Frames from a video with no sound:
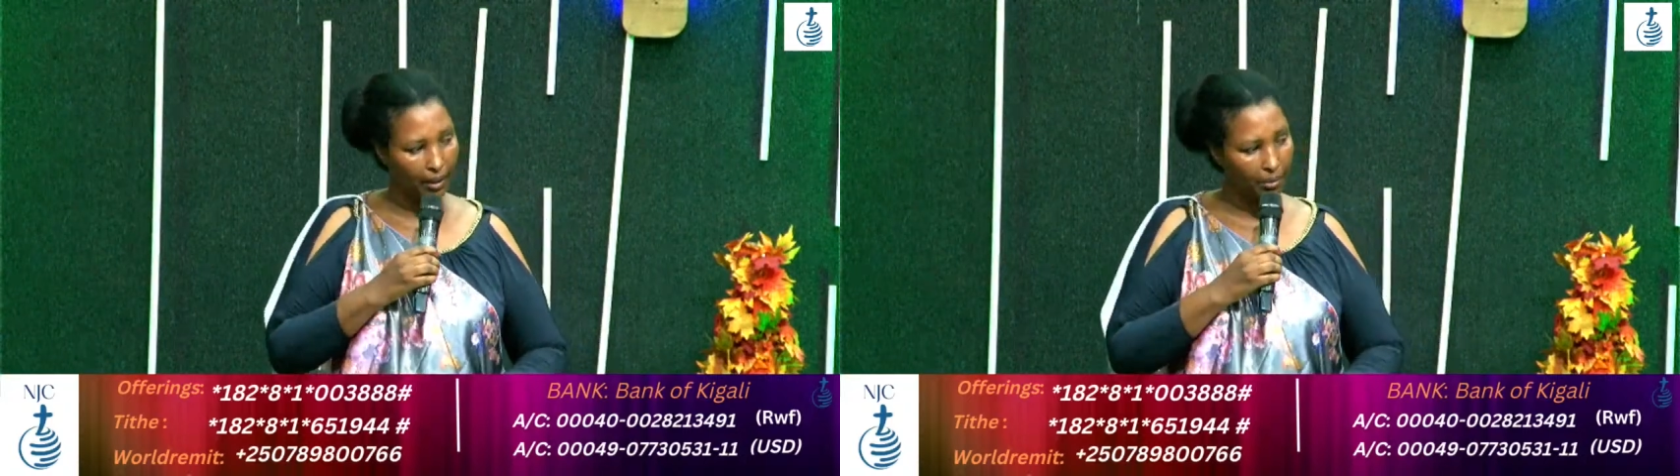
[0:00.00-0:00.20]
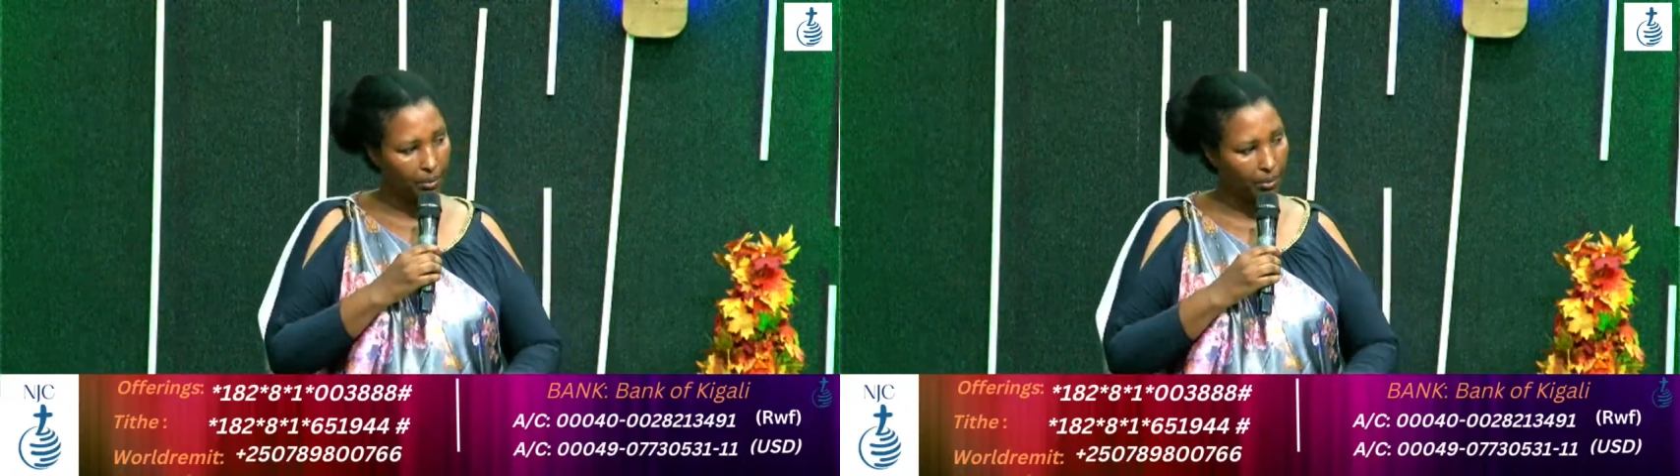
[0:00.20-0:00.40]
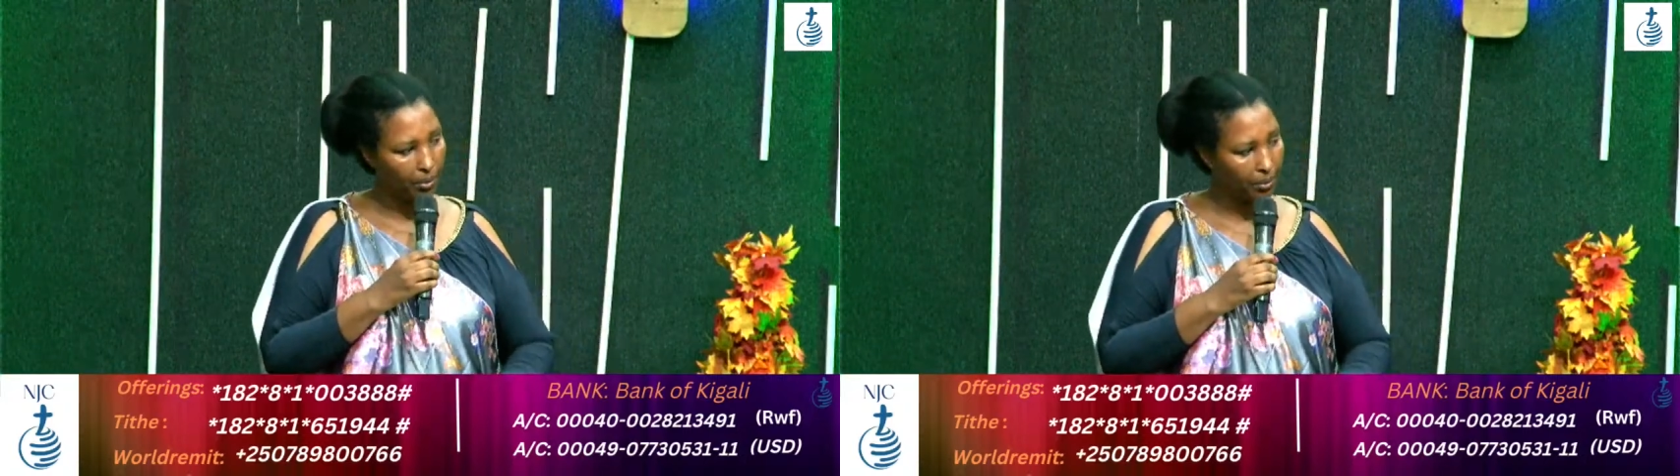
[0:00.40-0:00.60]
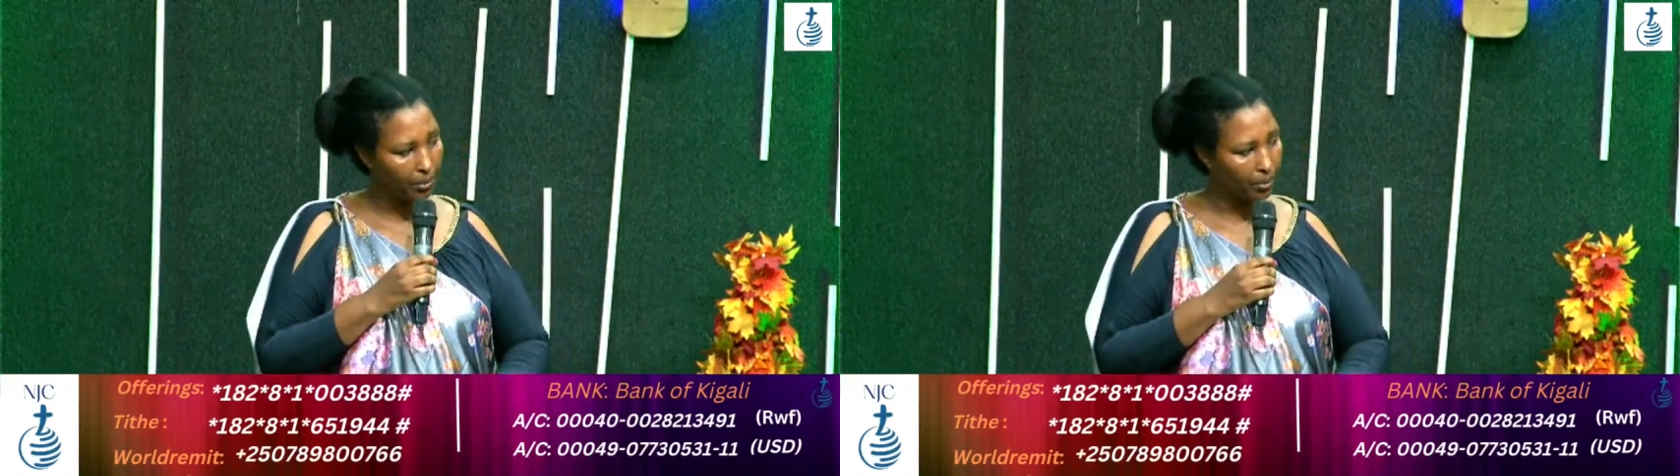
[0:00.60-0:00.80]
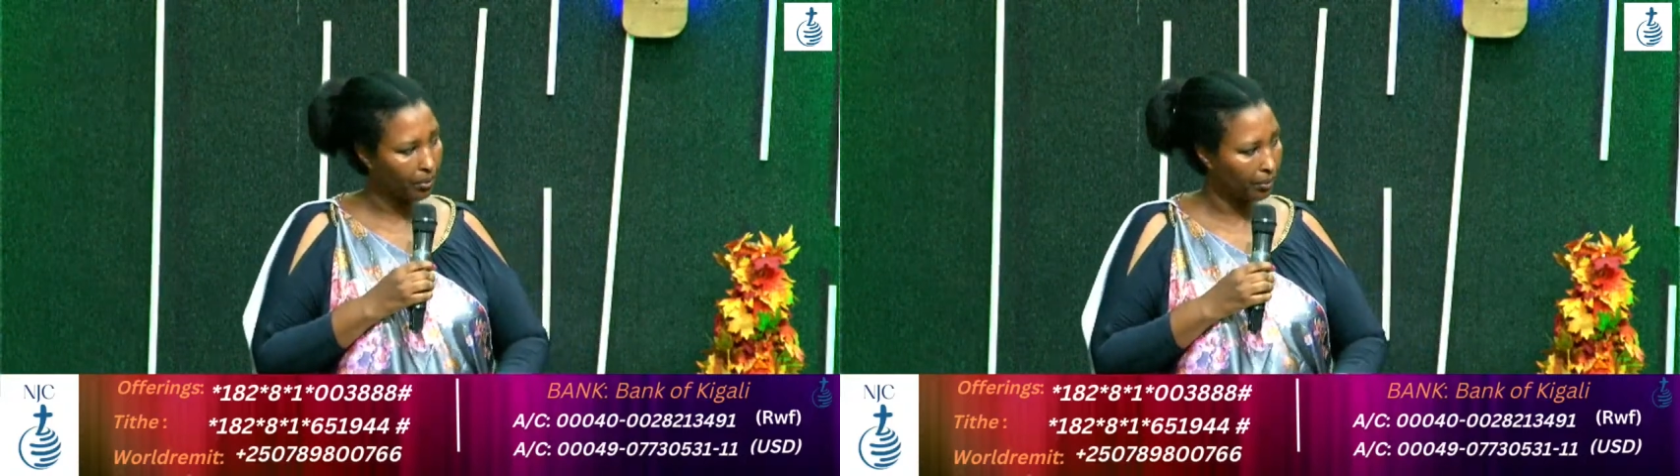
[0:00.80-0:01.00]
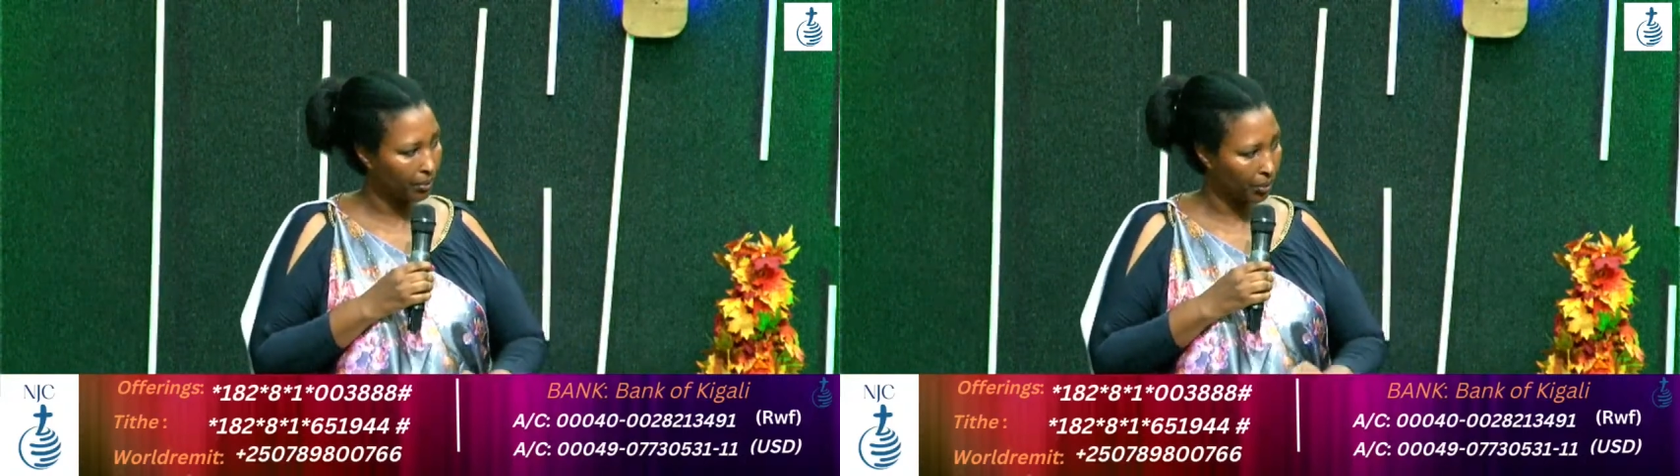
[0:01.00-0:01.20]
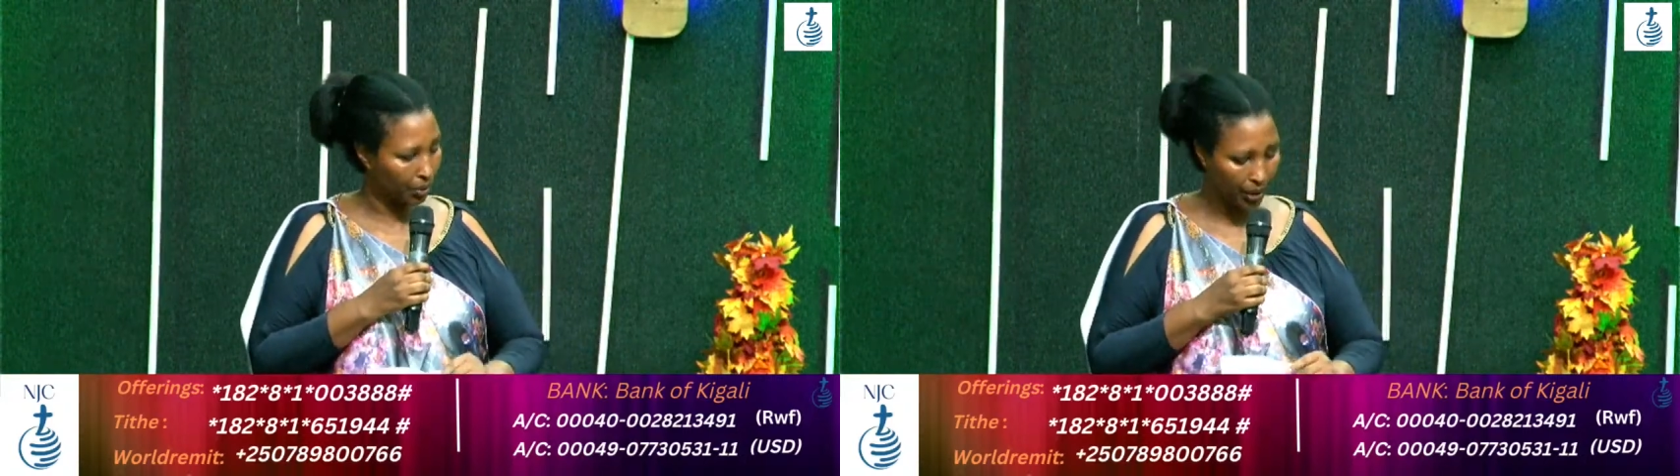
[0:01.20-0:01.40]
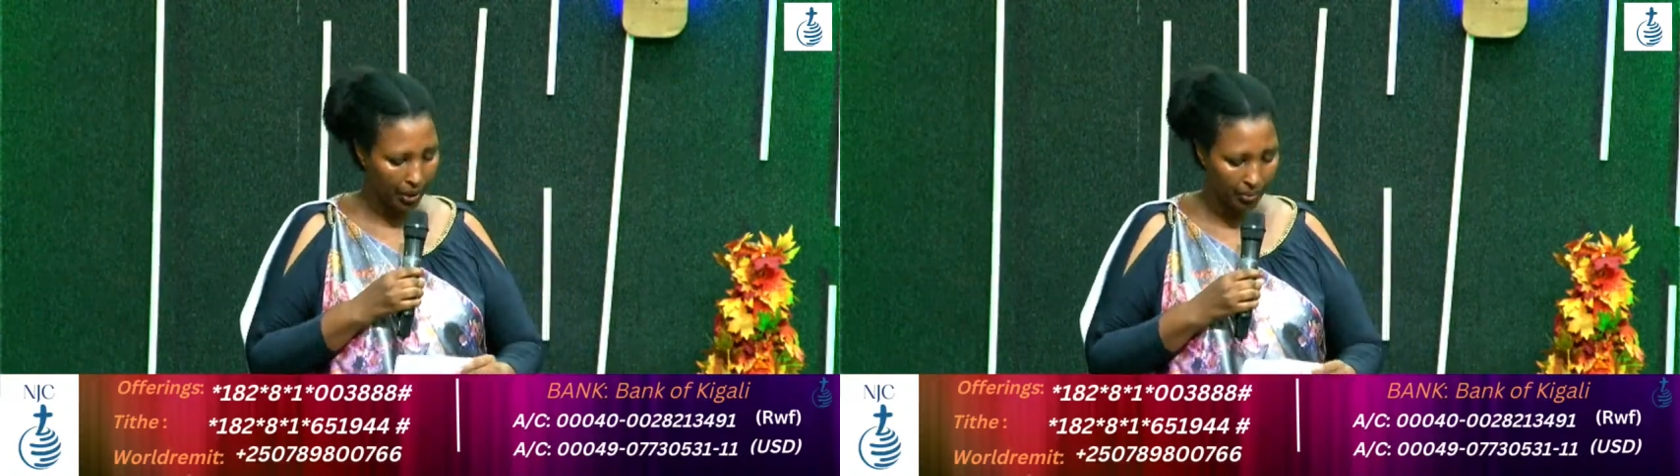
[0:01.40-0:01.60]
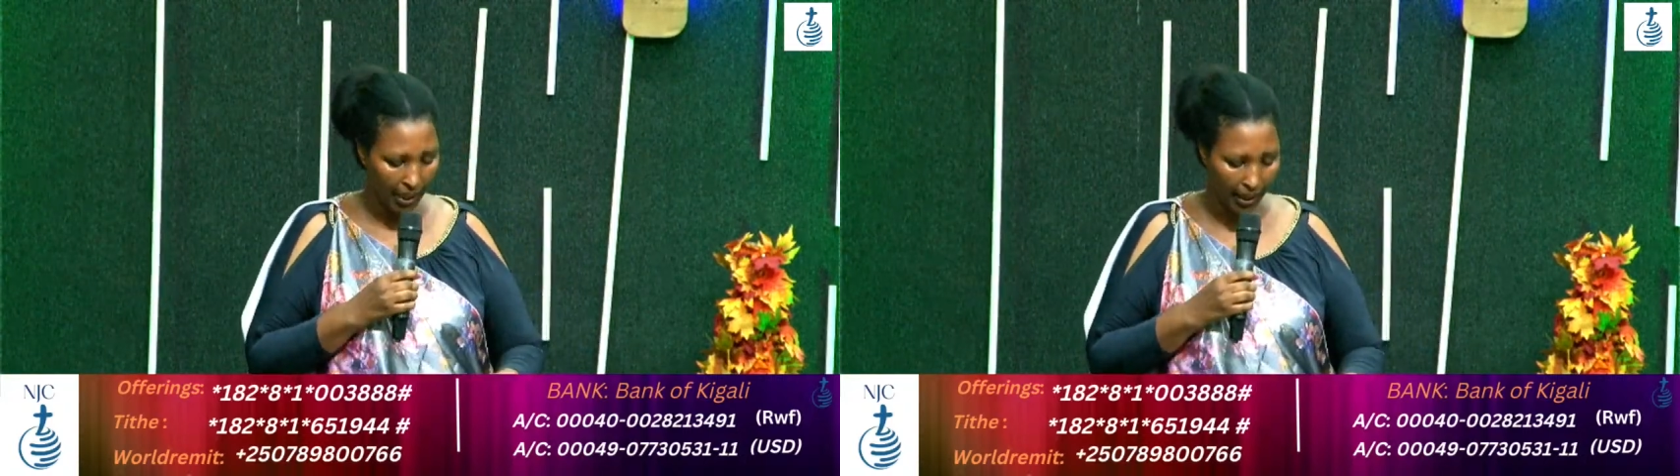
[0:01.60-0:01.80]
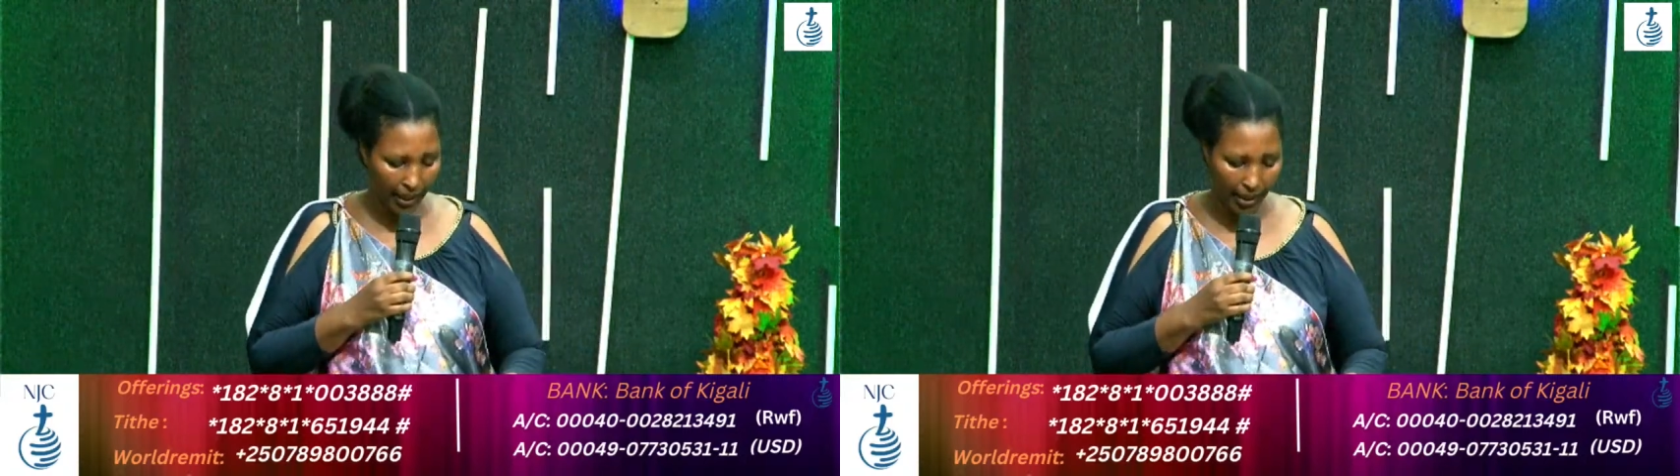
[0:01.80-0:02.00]
Karibu duturire
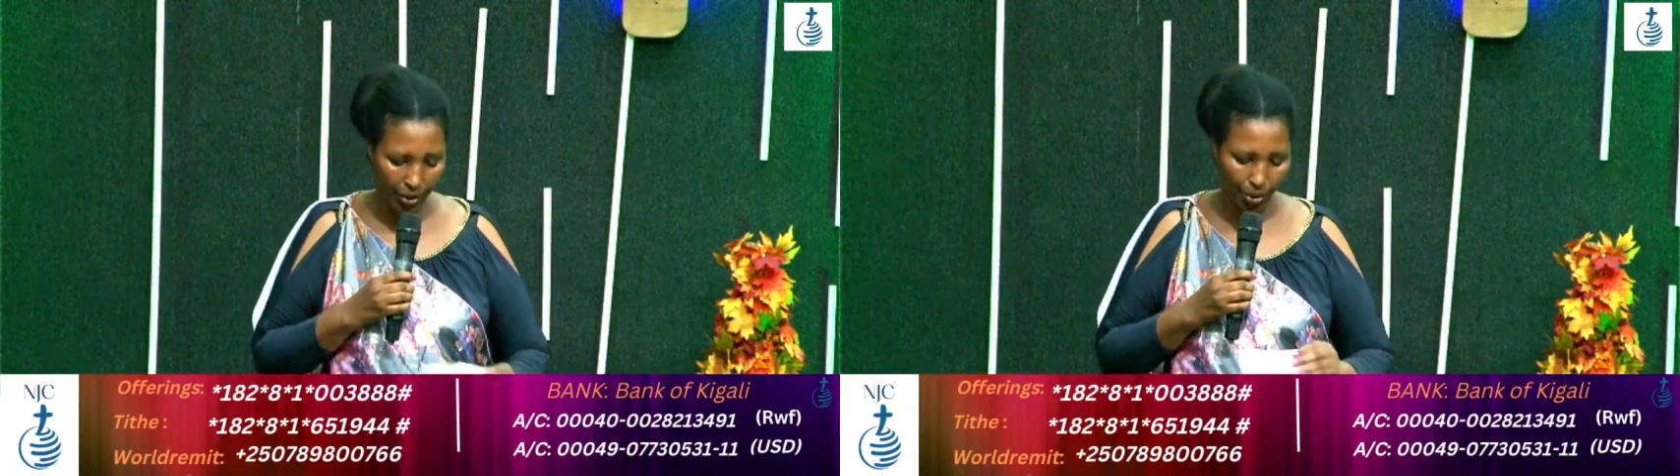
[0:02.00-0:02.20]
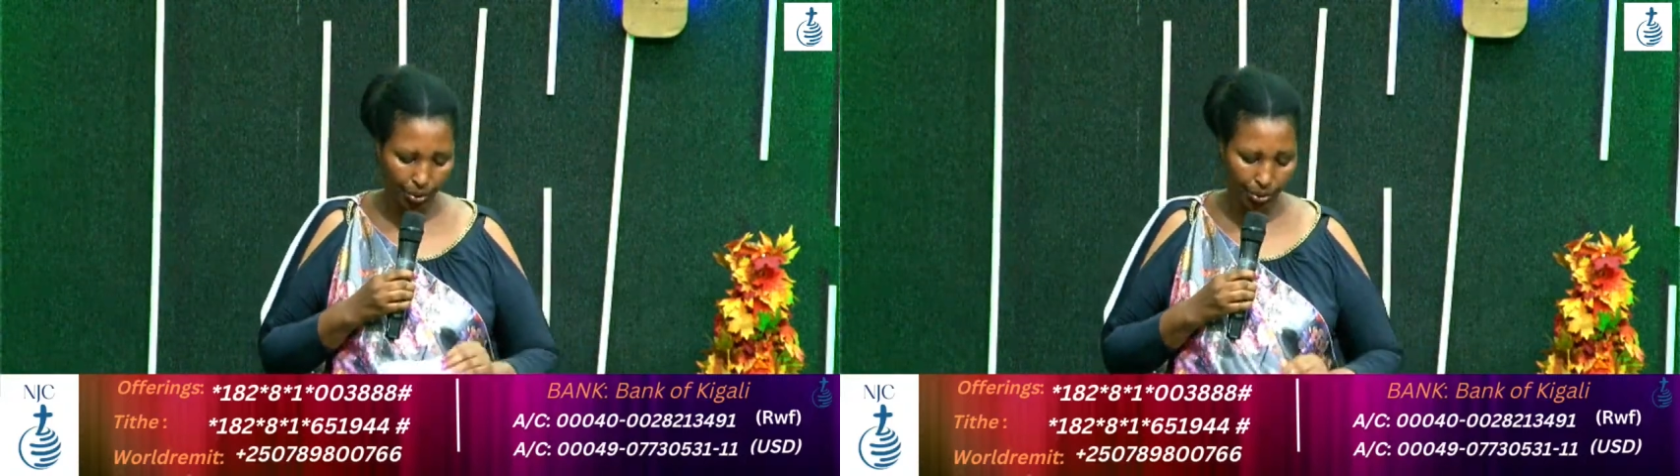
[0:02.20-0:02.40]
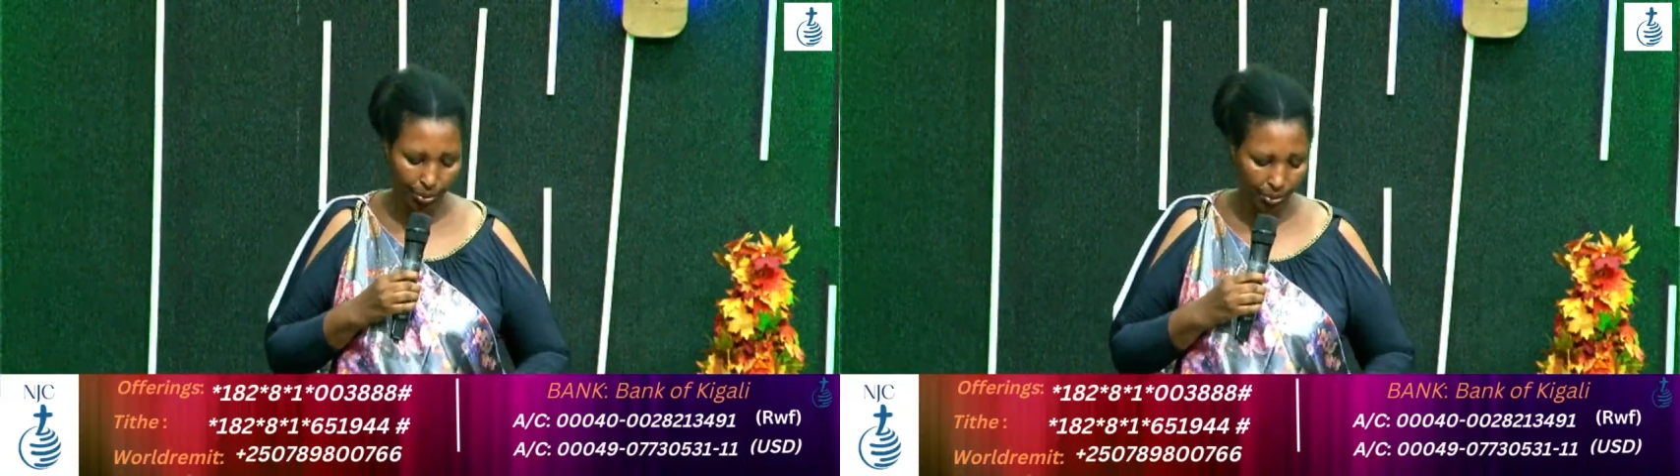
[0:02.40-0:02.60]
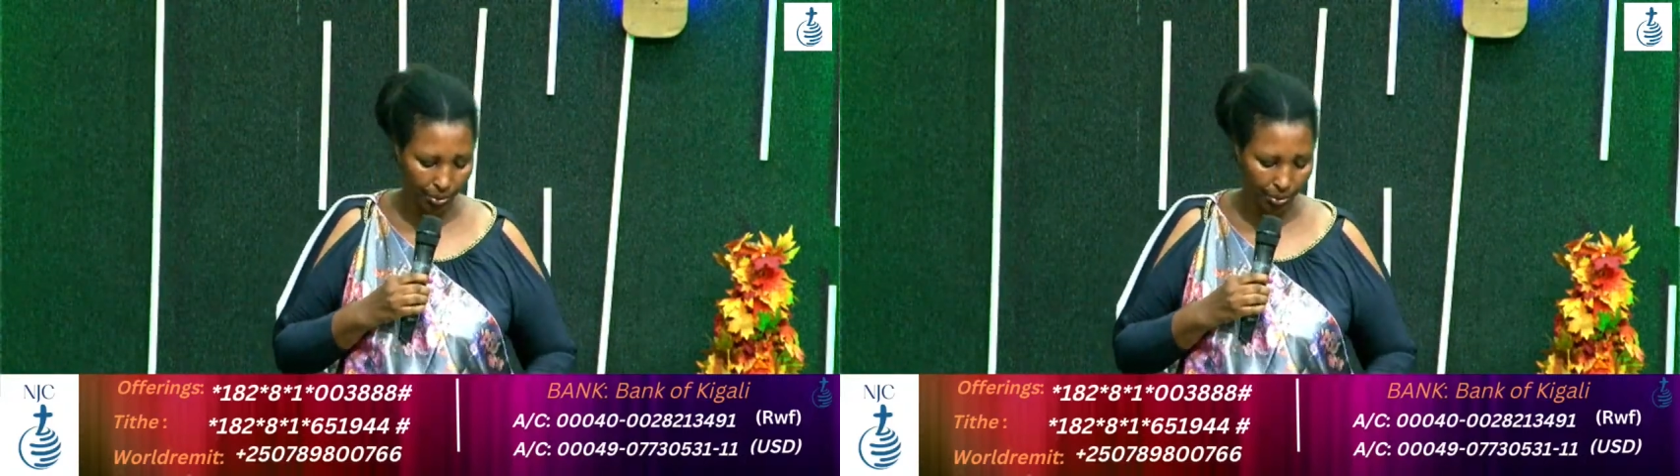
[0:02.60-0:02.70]
Imana yacu.